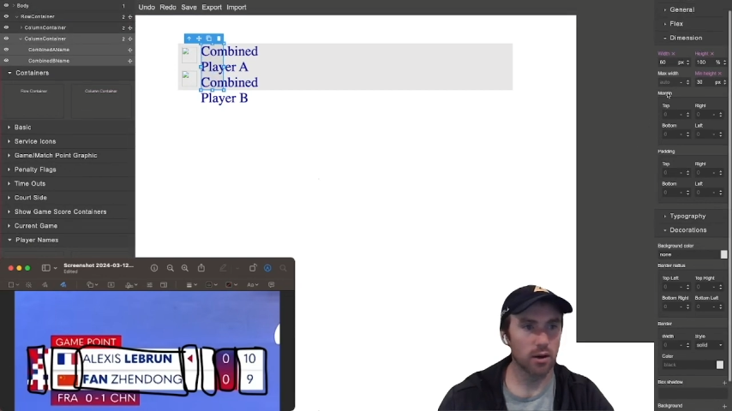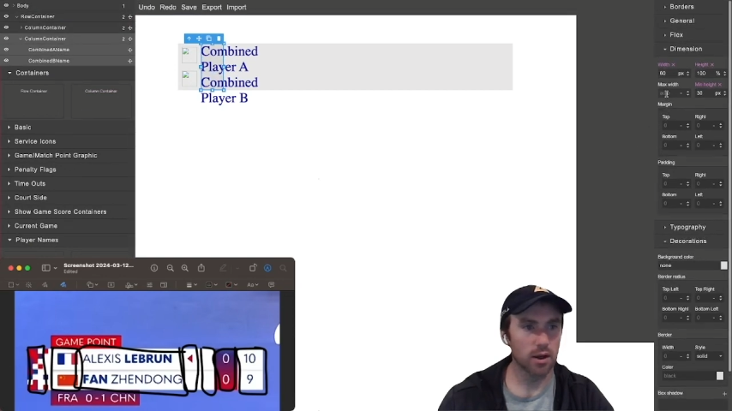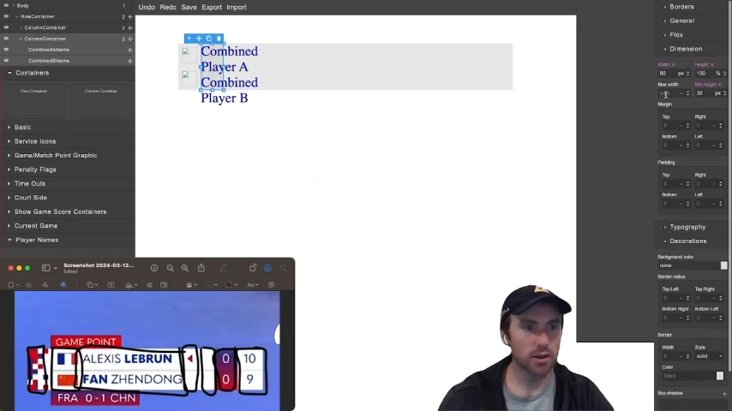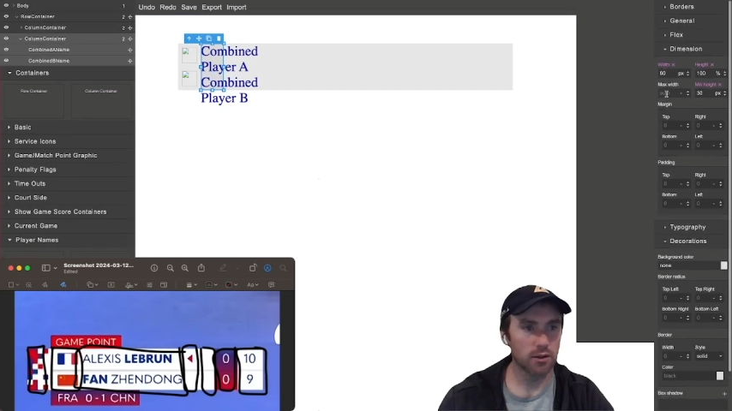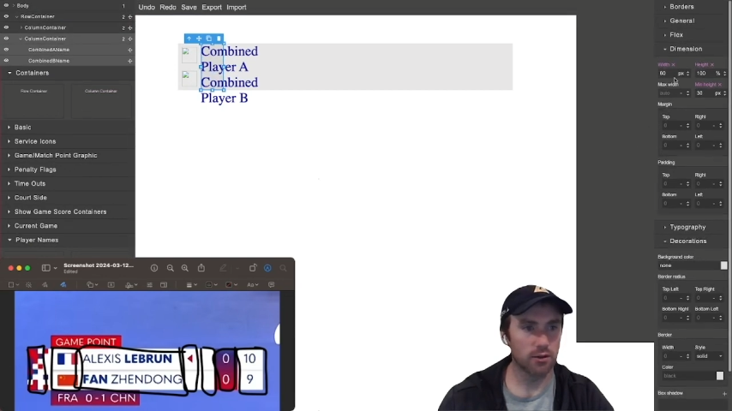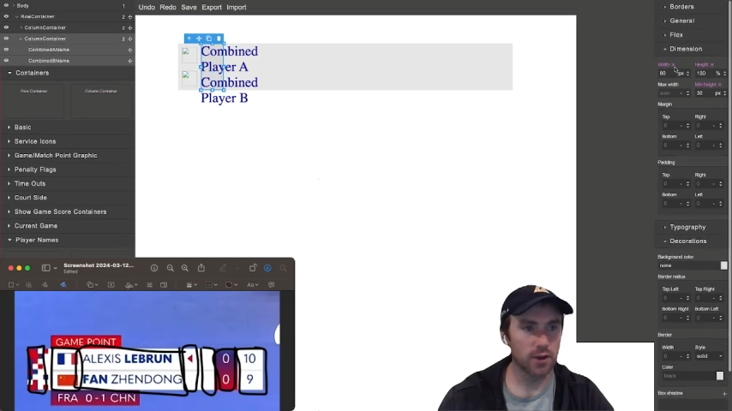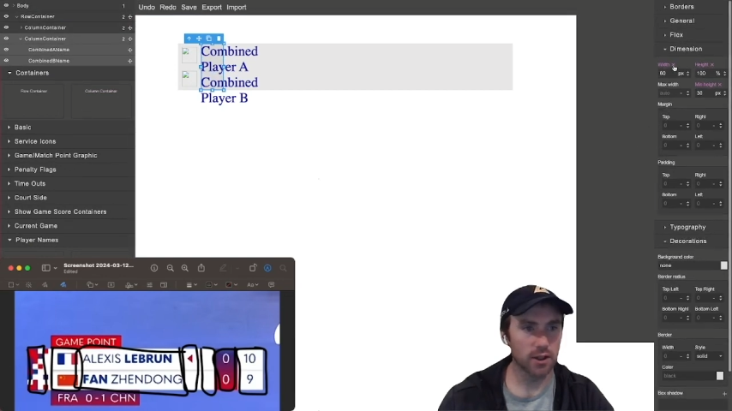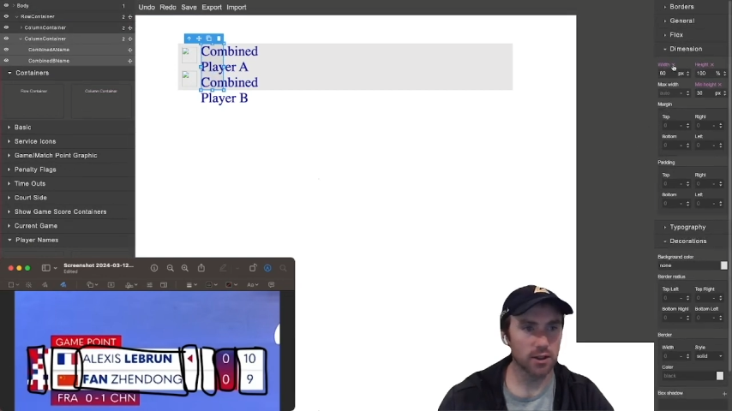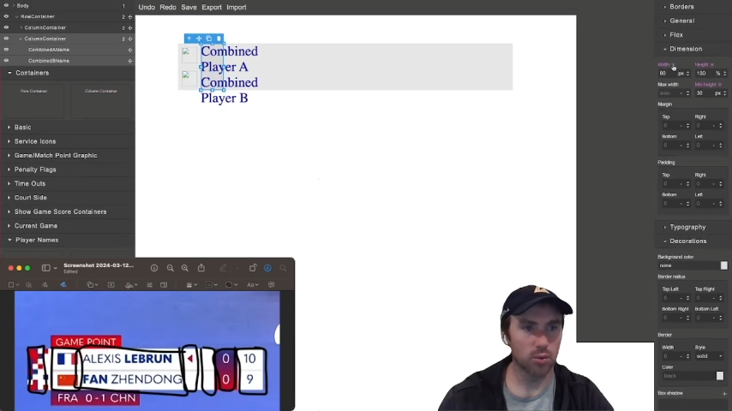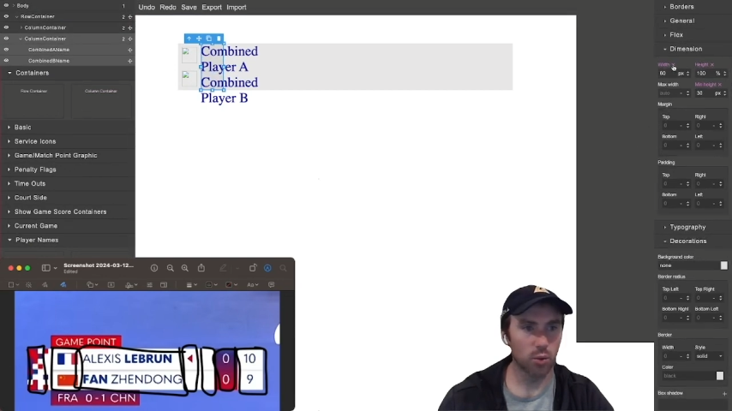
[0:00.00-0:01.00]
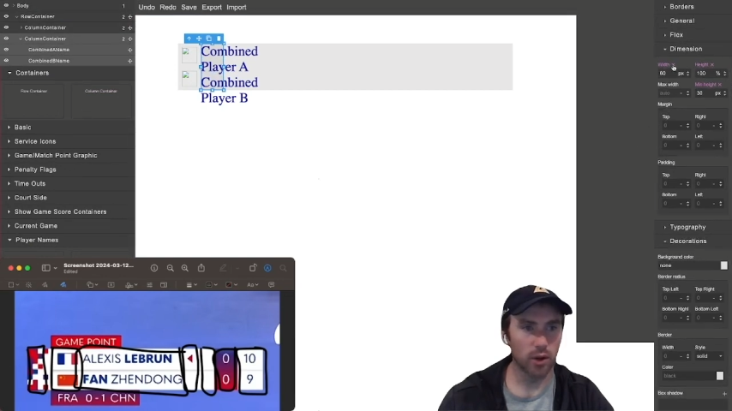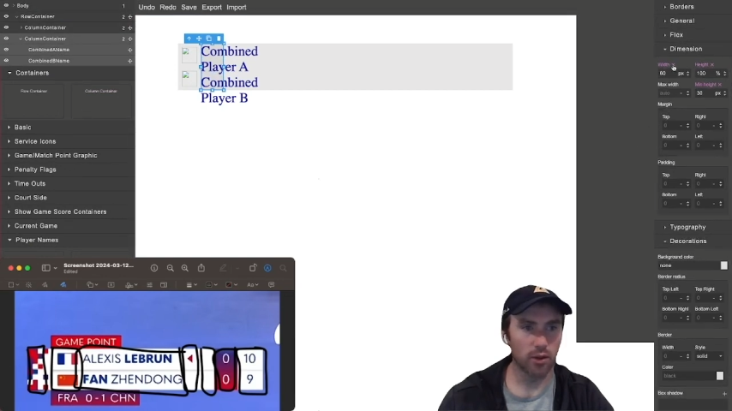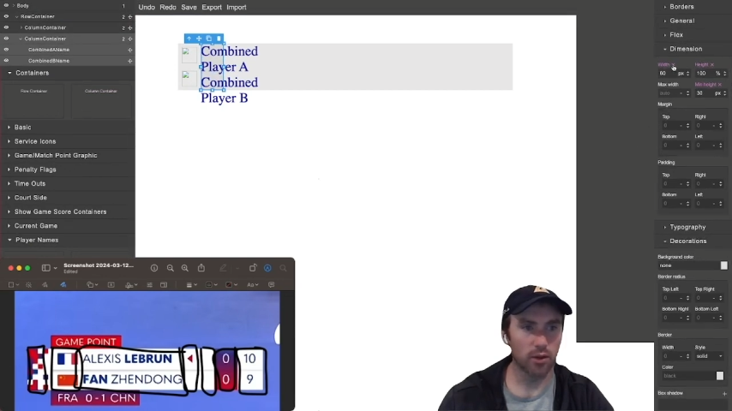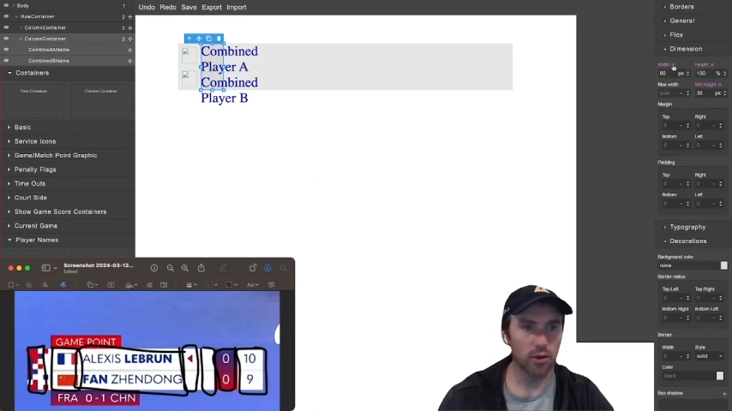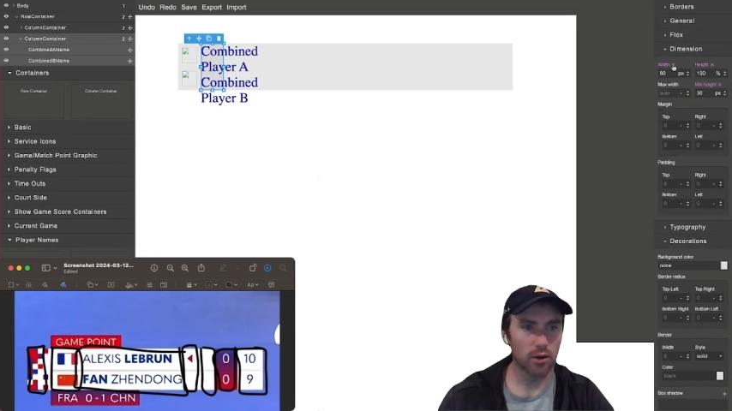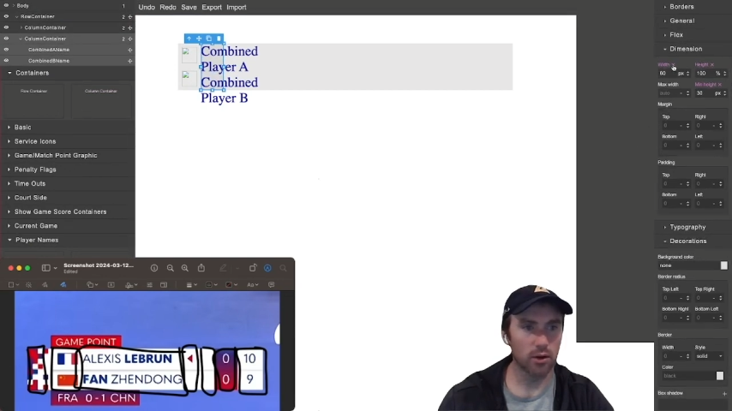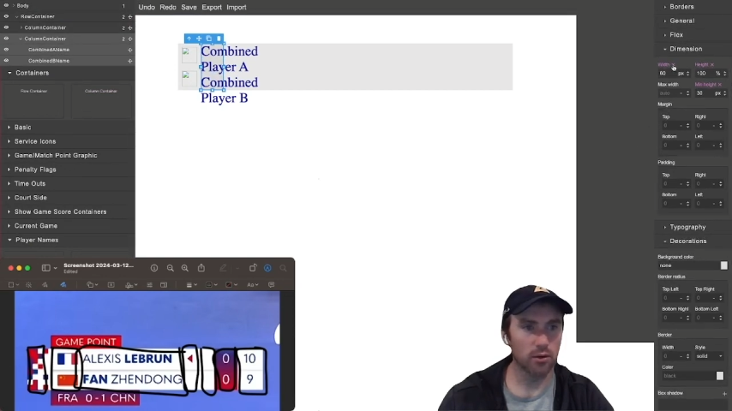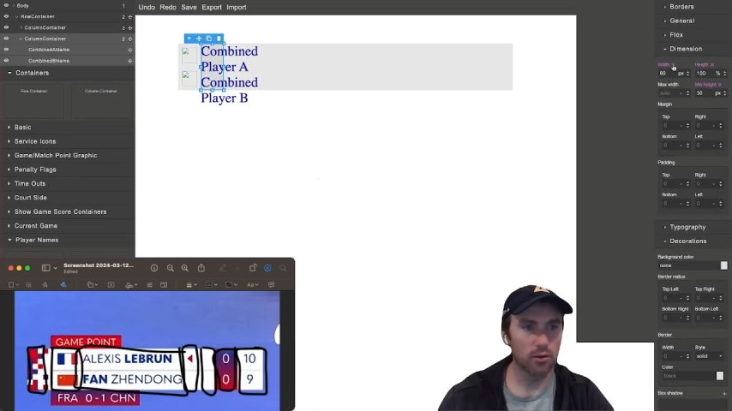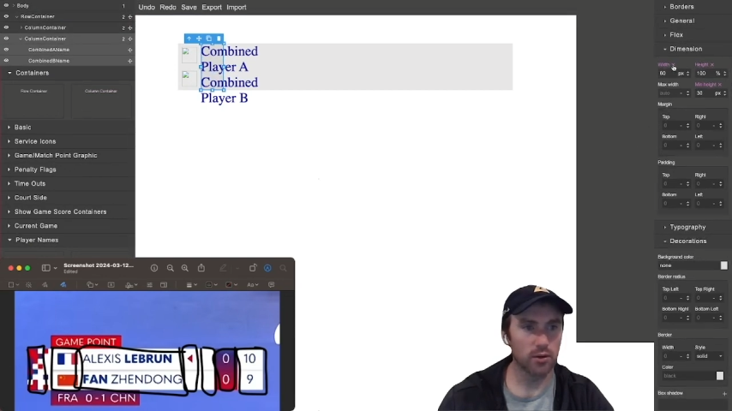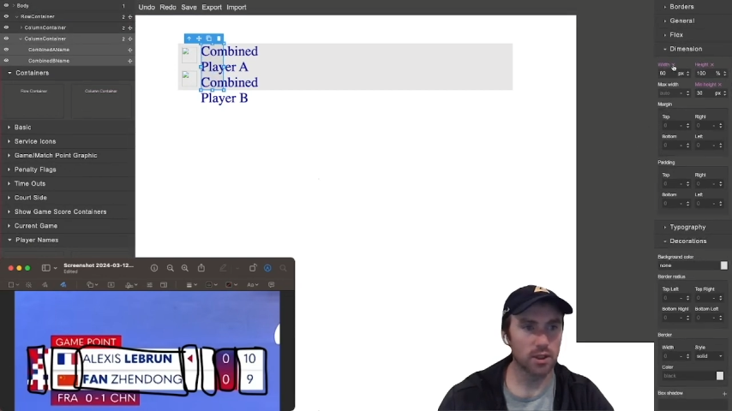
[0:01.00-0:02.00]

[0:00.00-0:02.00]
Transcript: has a fixed width of